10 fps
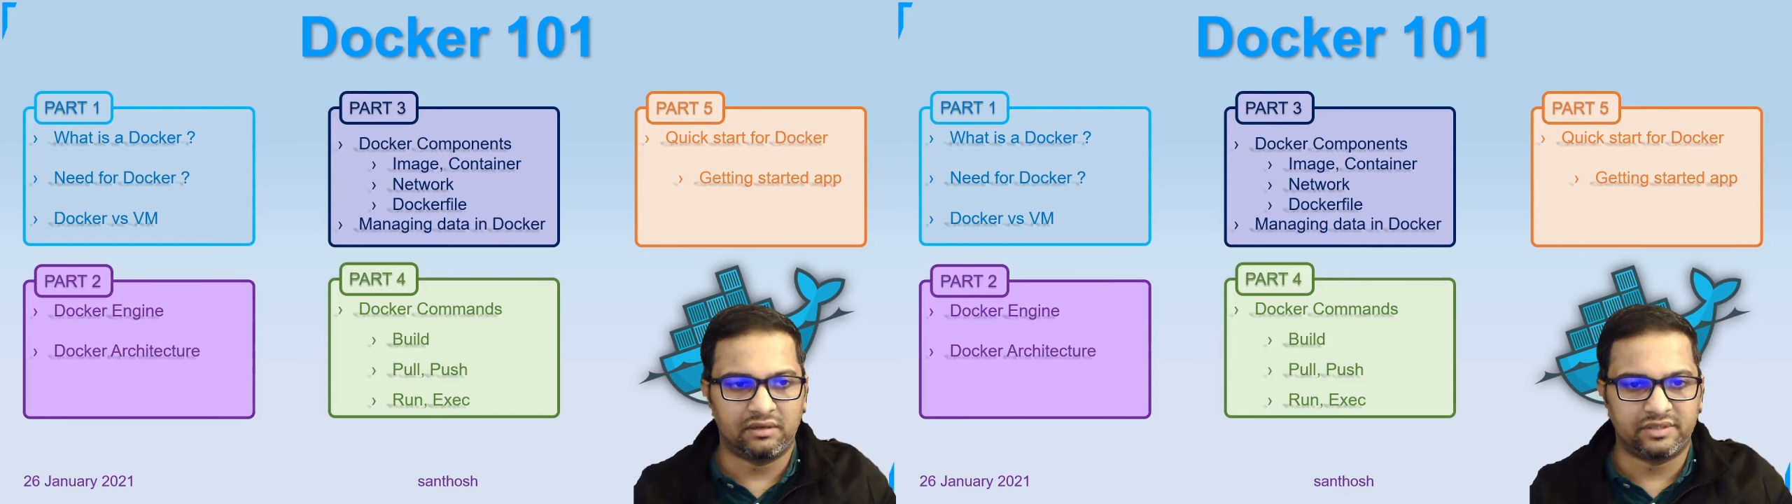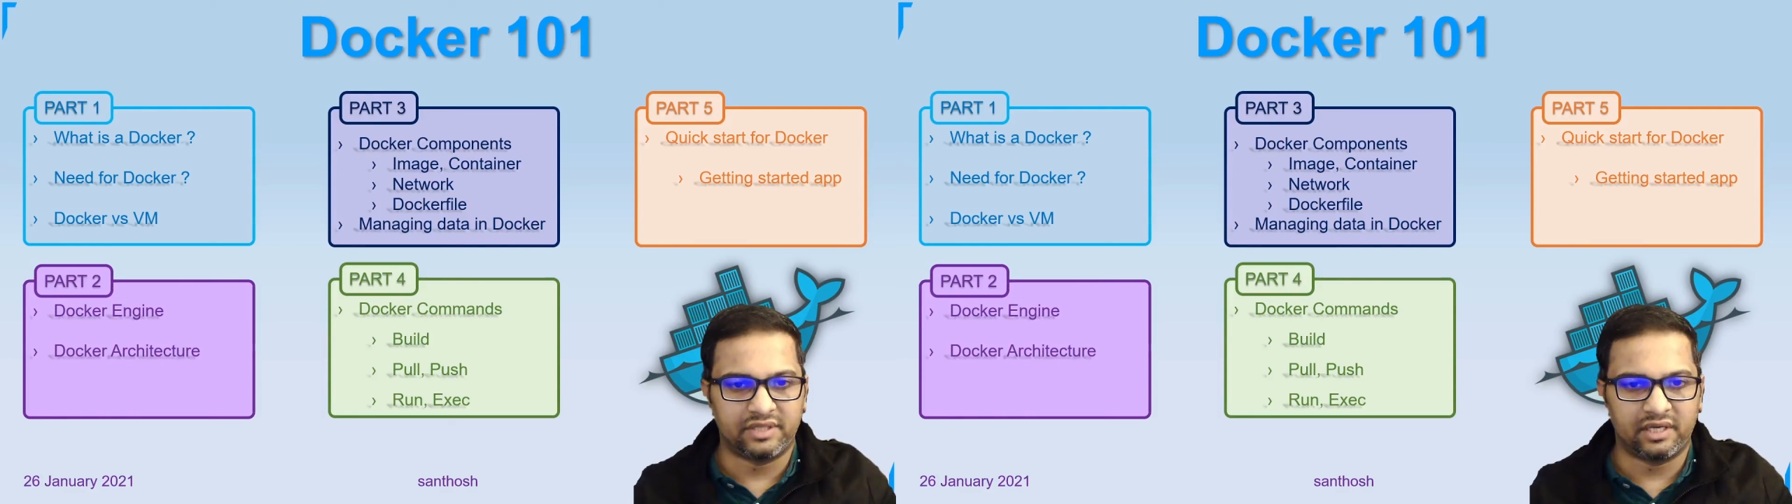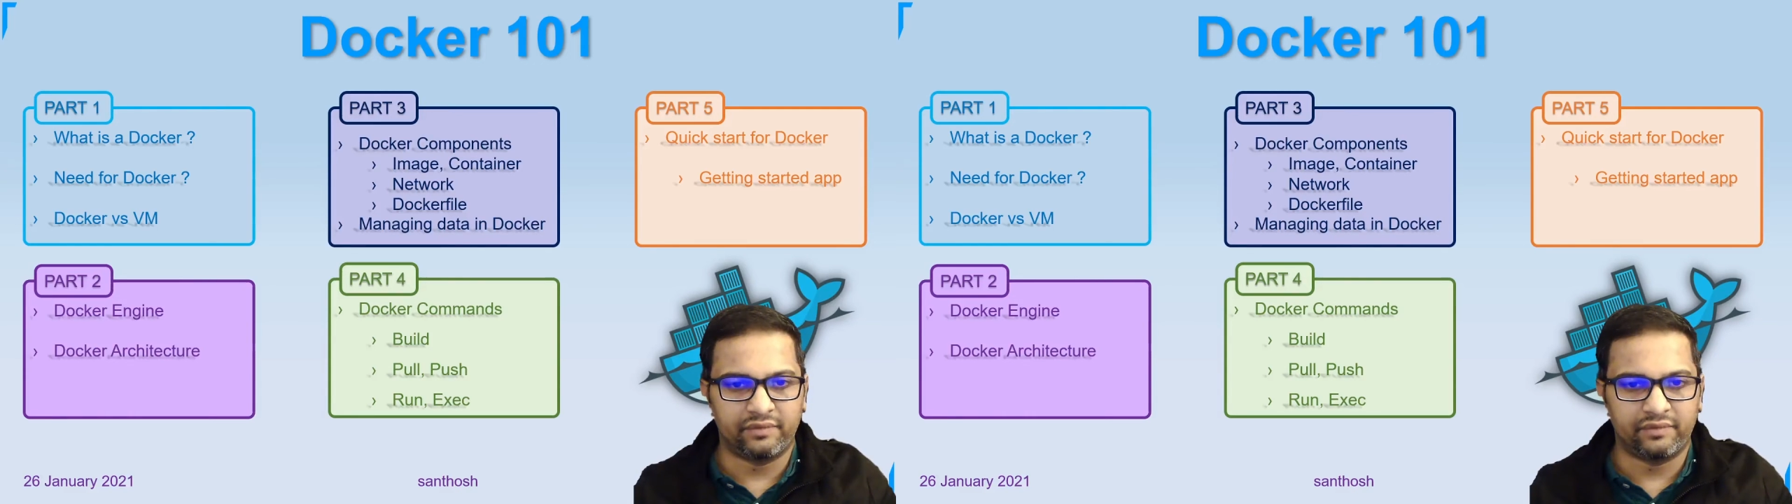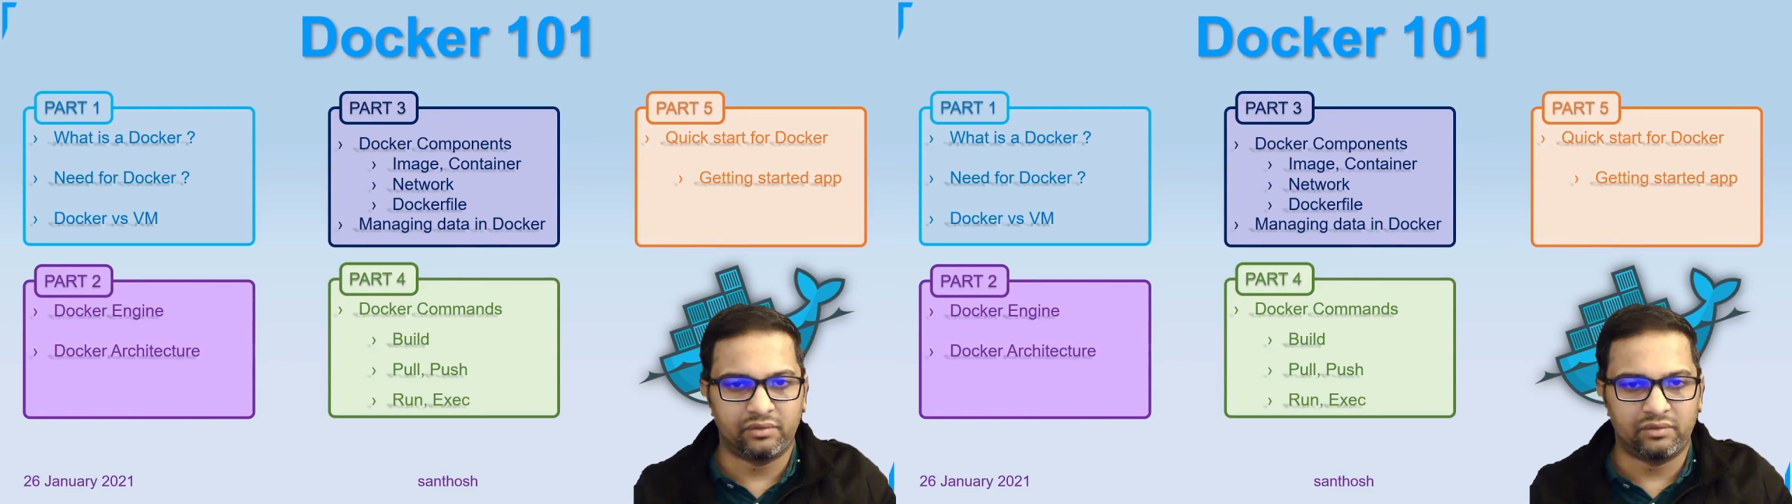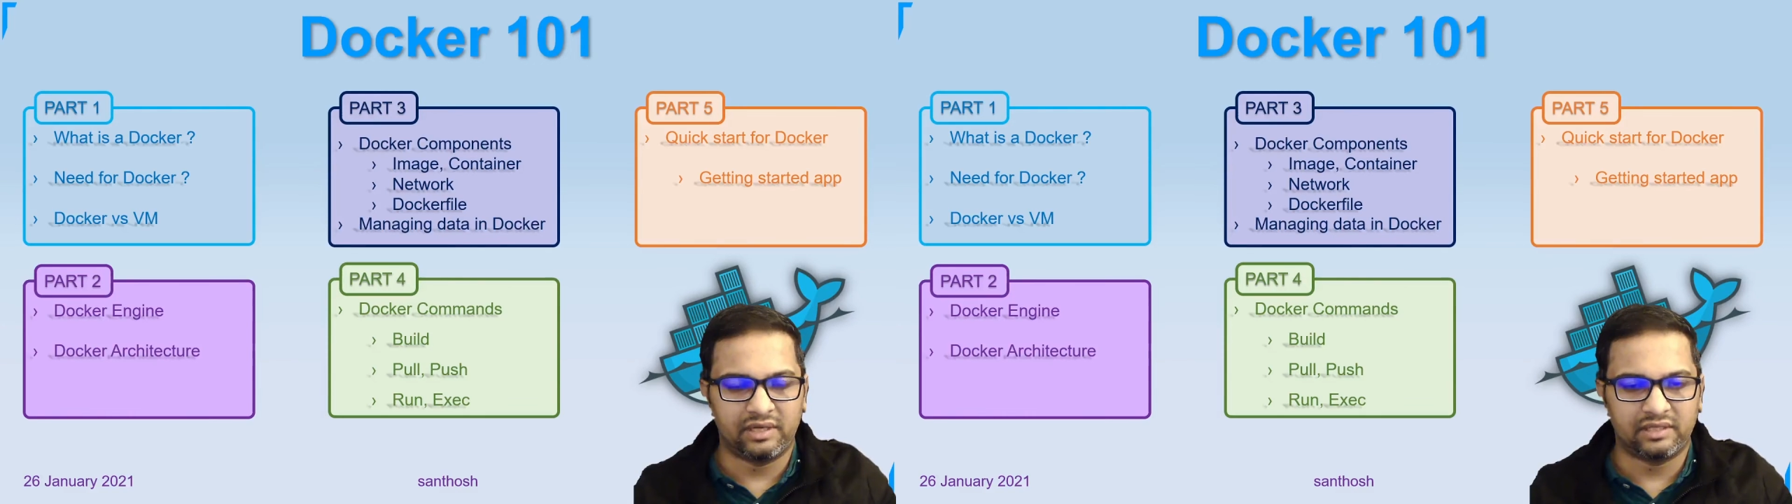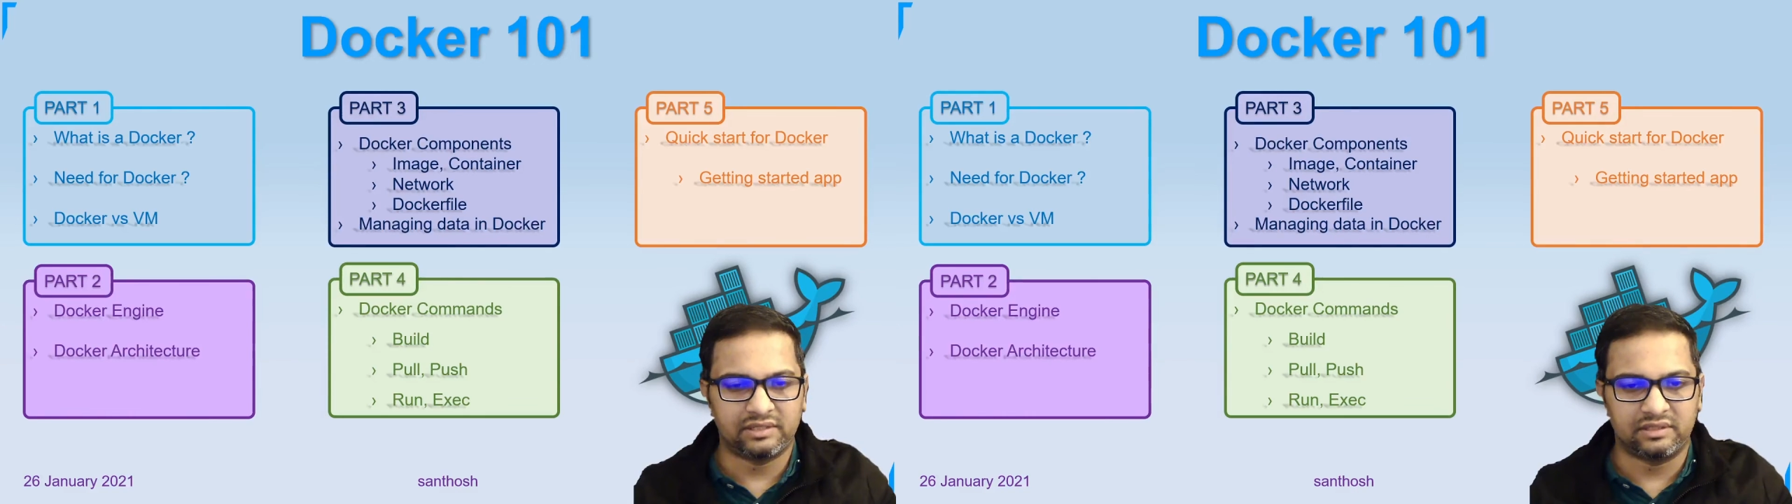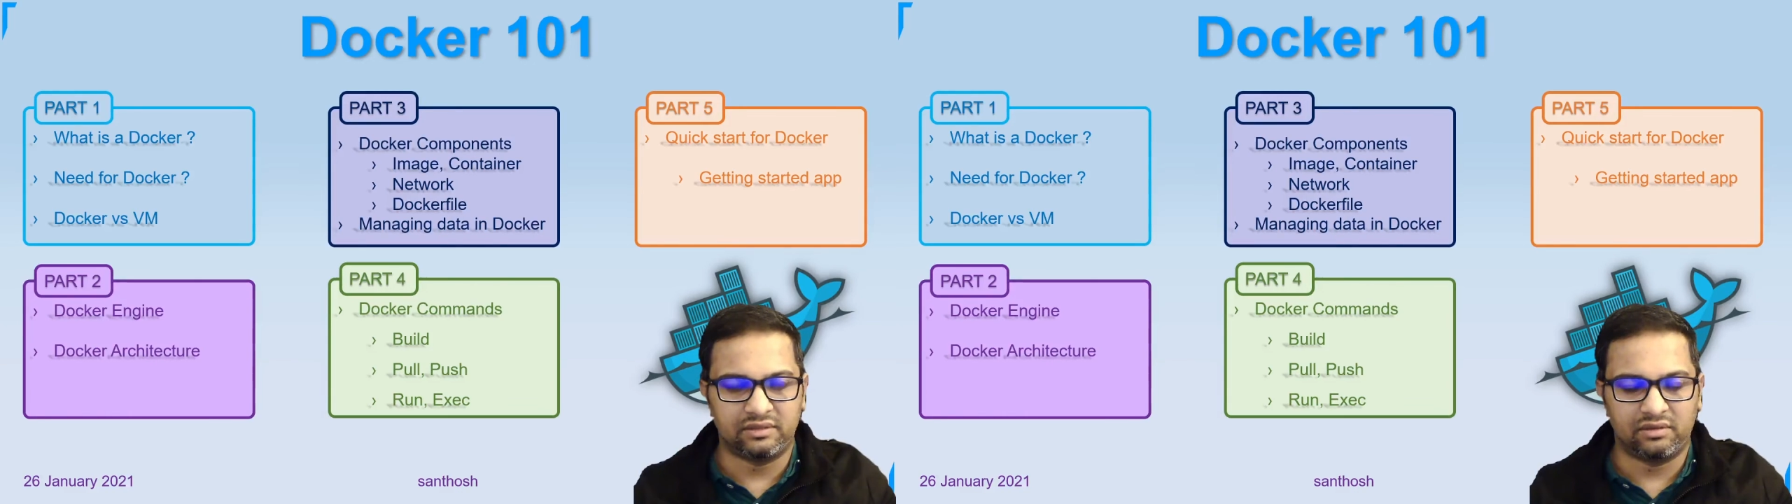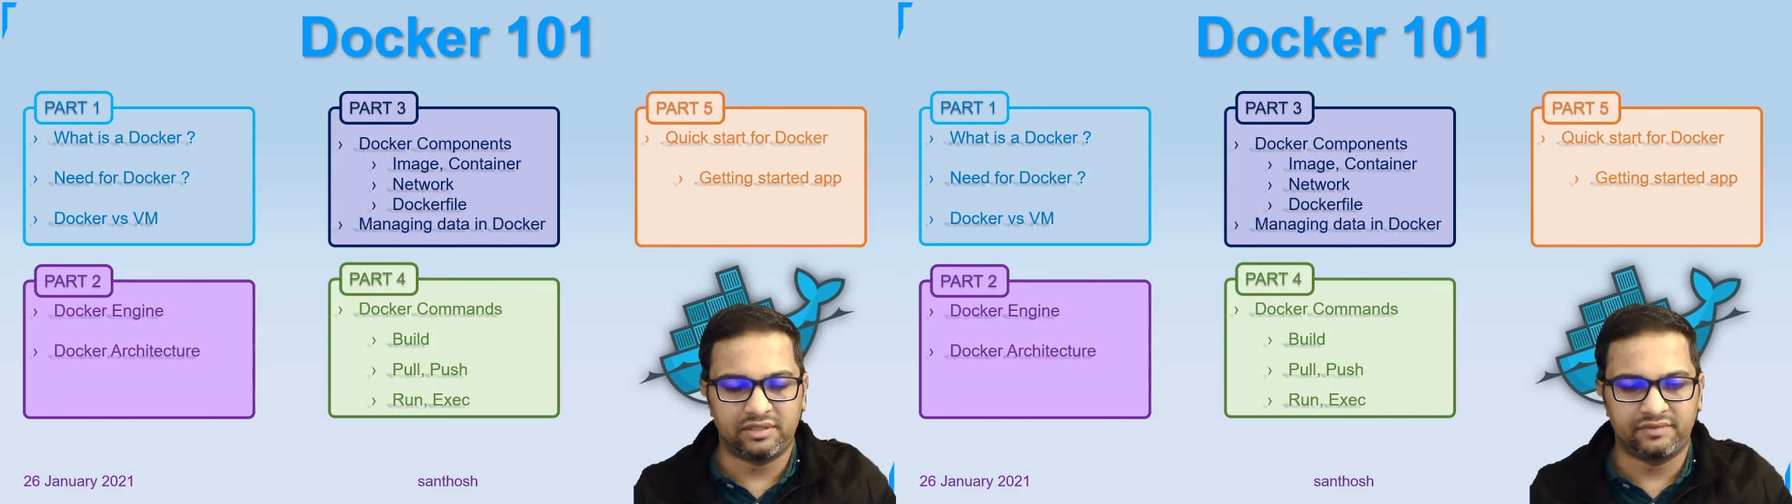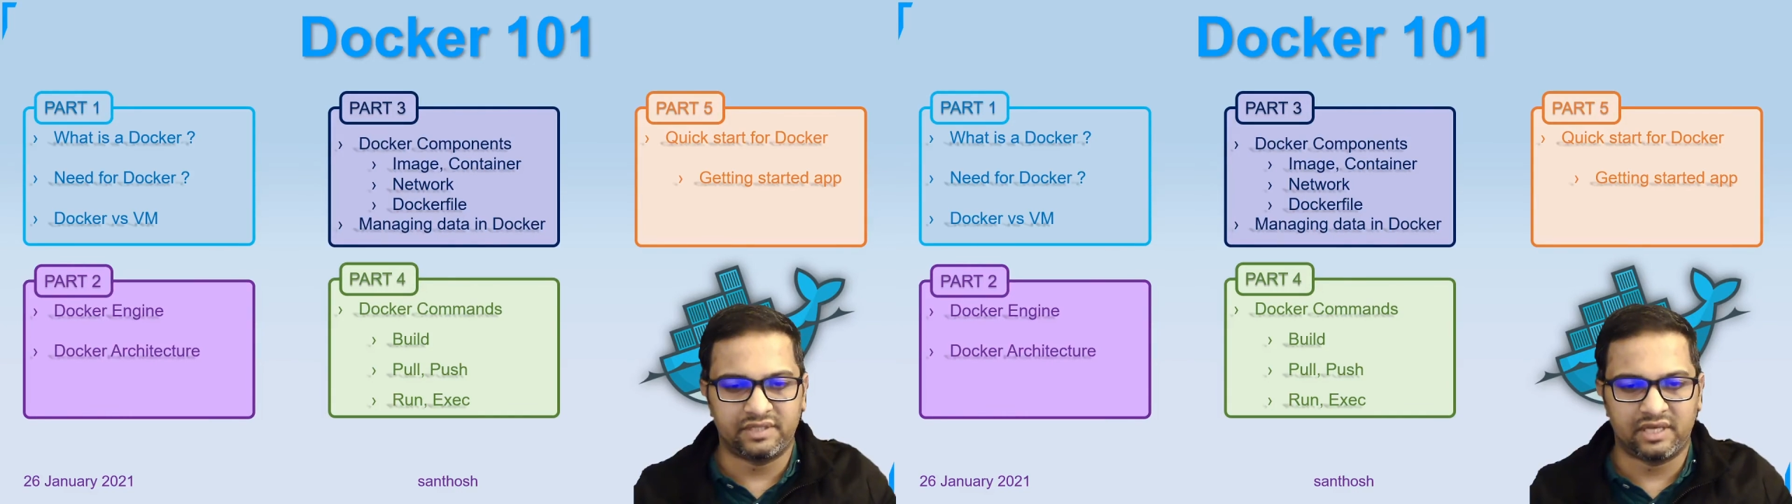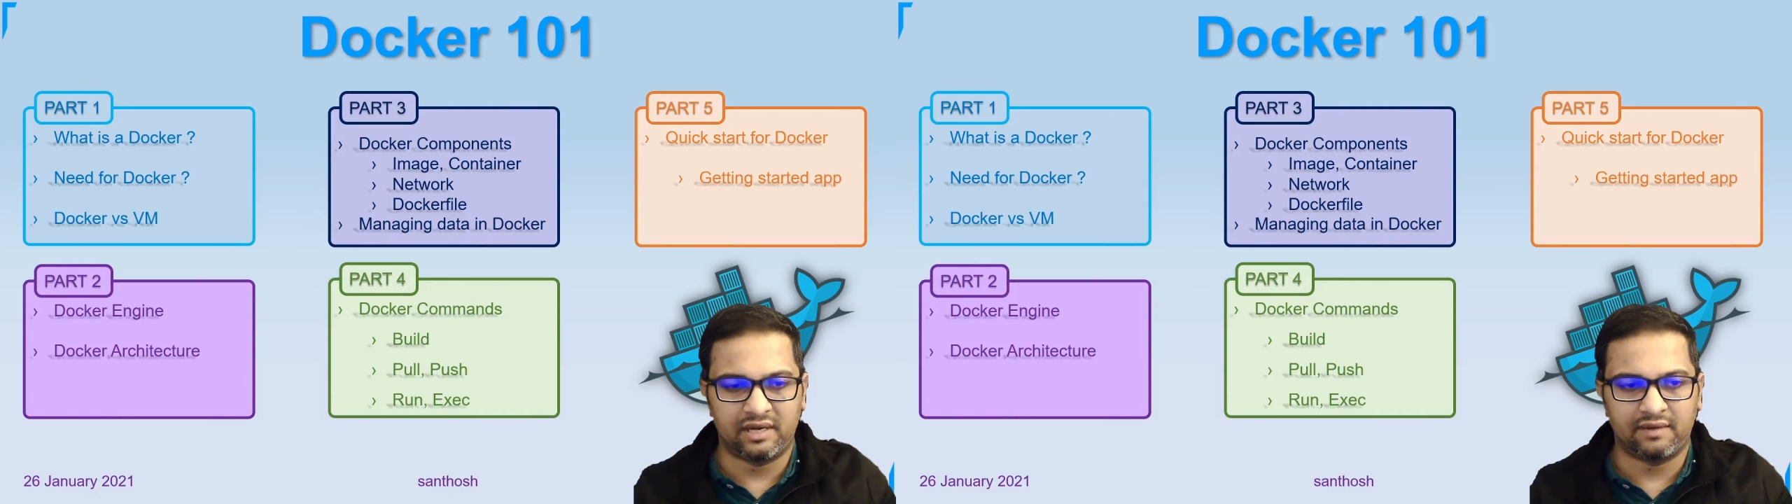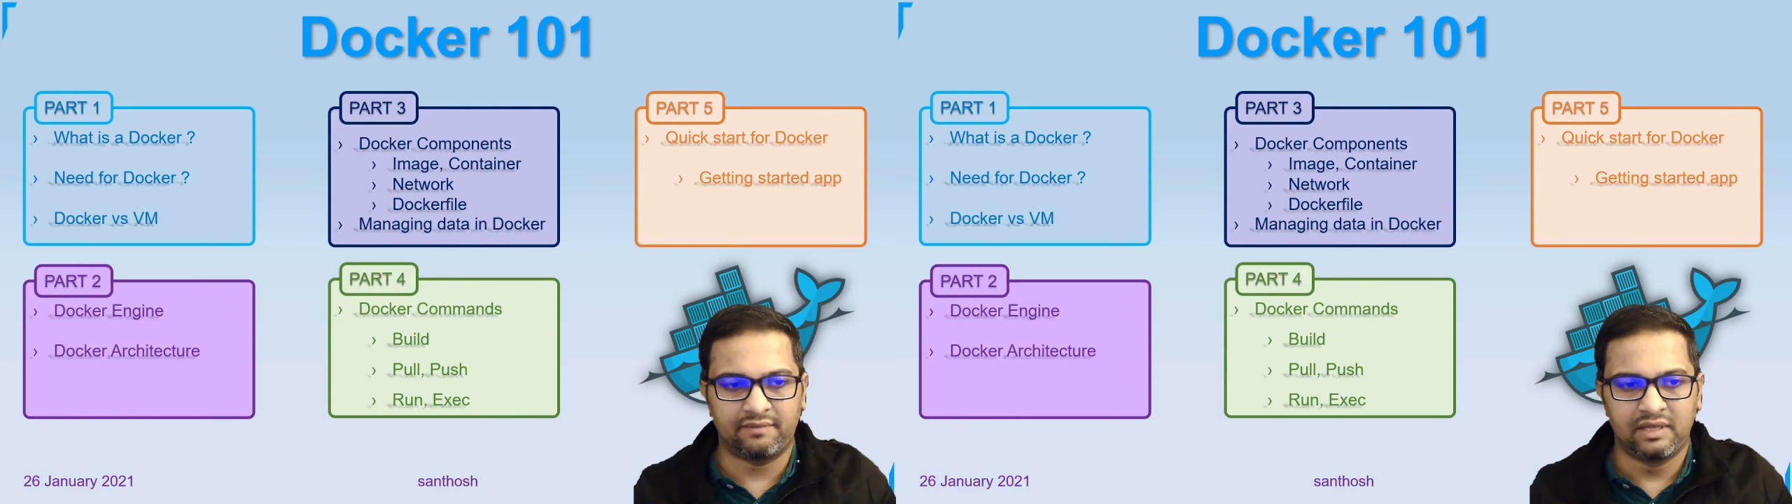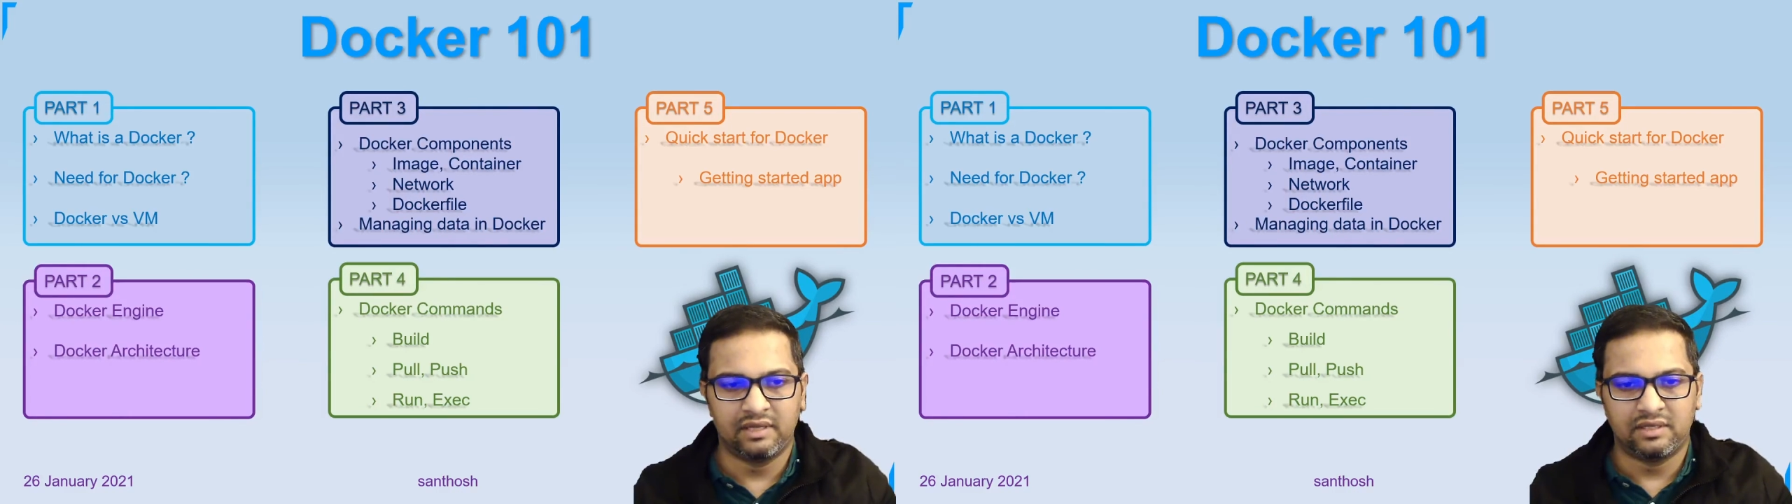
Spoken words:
sharing with you guys the knowledge which I have.